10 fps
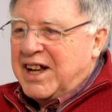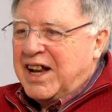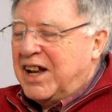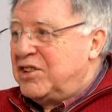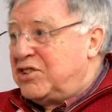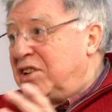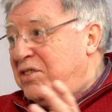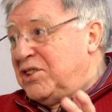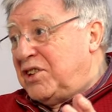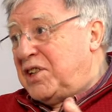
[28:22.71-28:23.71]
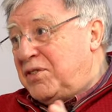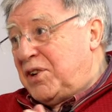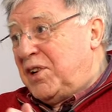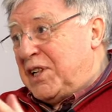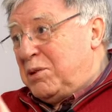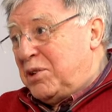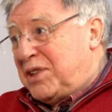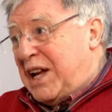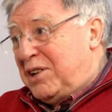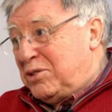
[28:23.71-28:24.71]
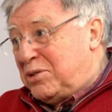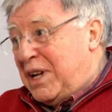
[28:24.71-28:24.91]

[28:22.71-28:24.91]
uh, and there's a, there's a difficulty with that as